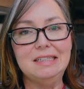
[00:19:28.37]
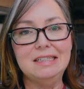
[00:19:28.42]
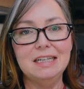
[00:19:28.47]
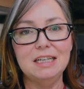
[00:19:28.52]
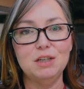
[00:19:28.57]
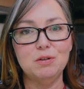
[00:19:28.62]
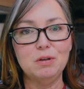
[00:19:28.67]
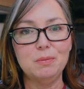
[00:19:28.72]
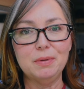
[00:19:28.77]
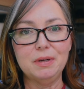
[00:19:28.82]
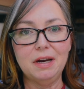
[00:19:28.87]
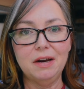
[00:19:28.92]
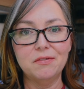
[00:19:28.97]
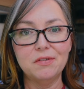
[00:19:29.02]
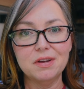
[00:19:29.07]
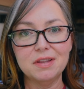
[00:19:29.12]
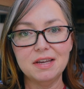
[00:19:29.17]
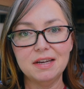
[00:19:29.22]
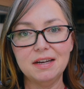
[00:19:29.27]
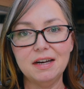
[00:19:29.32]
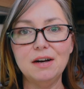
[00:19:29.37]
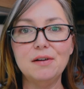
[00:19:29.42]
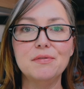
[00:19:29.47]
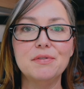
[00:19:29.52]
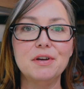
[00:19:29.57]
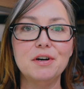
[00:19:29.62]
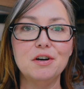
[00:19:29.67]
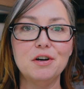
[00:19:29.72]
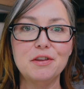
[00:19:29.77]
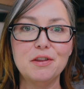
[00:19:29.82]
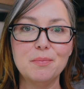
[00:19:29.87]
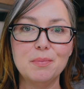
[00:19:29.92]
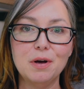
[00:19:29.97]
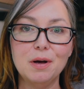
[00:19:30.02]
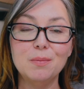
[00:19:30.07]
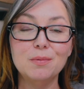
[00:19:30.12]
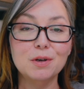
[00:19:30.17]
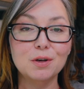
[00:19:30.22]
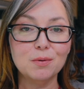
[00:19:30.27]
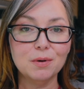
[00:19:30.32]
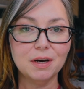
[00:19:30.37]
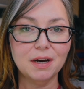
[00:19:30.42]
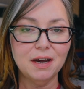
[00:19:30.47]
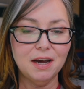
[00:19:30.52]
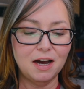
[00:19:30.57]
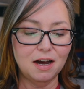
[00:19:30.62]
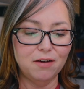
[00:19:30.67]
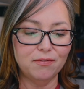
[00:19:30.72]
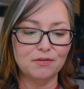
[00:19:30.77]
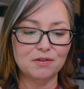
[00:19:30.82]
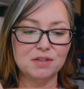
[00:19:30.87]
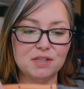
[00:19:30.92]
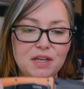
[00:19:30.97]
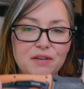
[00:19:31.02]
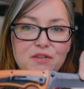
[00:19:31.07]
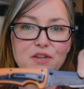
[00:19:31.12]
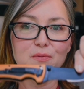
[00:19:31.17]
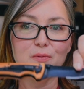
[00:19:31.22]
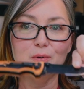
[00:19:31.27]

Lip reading: I don't want to put everything out there in the public what I have for safety